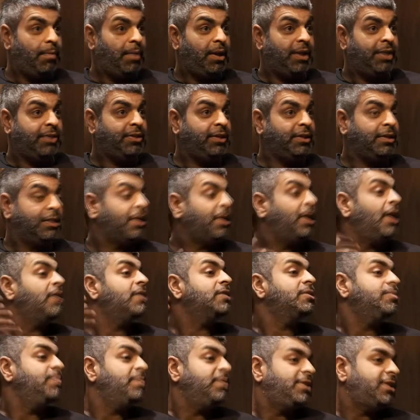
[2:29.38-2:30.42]
And I think the
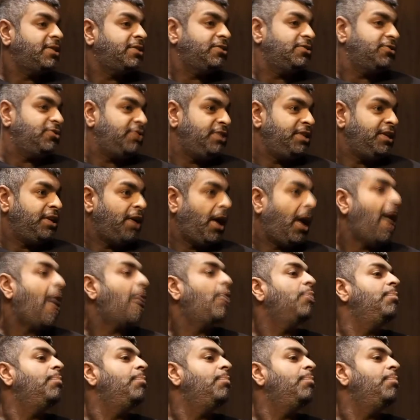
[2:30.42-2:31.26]
customer doesn't see